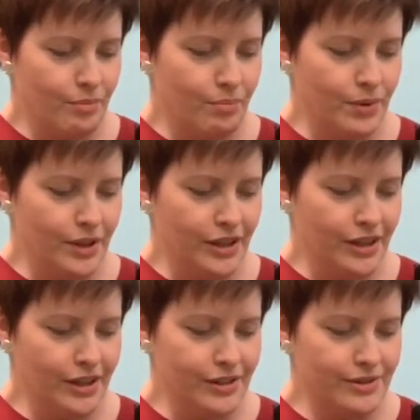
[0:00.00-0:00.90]

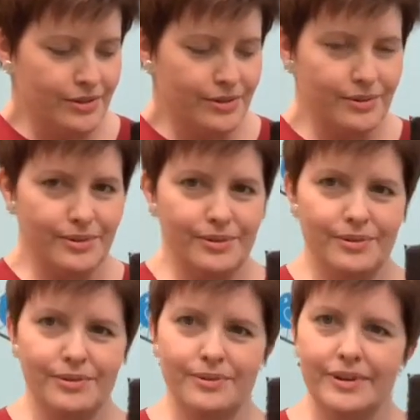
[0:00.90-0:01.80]

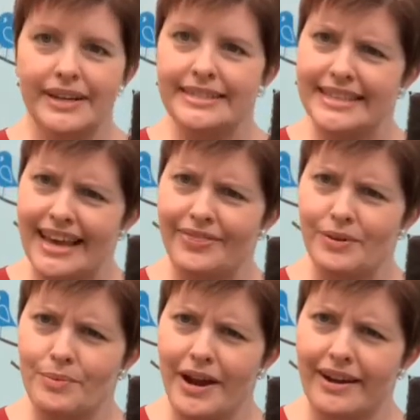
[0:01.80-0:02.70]
blue. Is that the
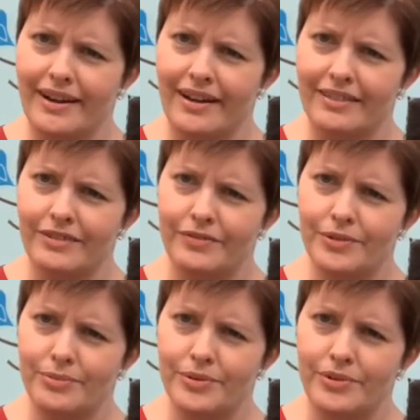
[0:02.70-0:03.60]
right color
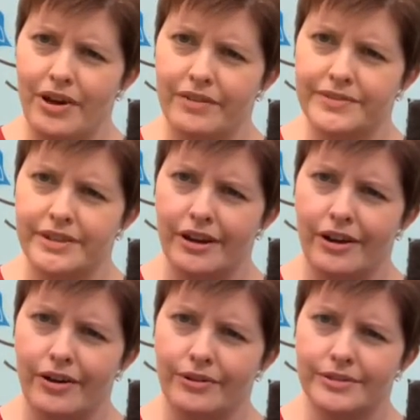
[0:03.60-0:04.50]
for Rudolph's
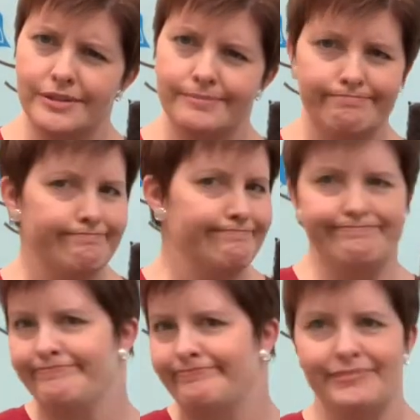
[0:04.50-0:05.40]
nose?
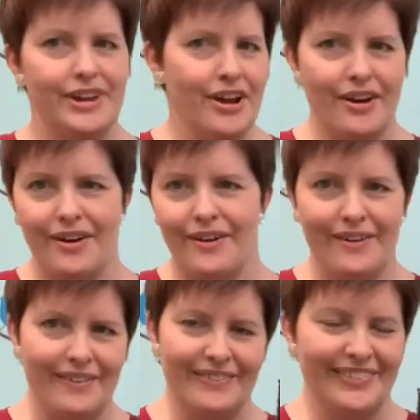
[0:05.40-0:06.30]

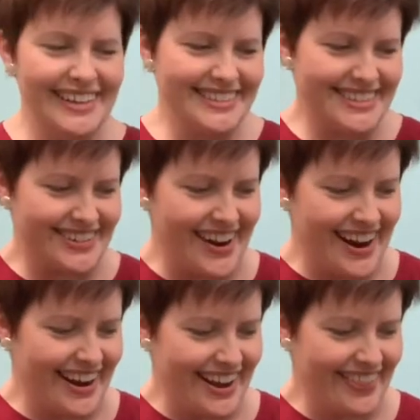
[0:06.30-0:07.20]
No. Let's try
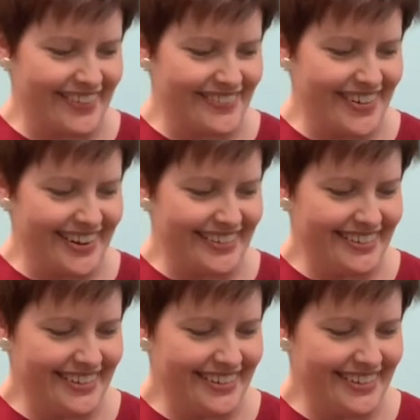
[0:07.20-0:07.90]
another one.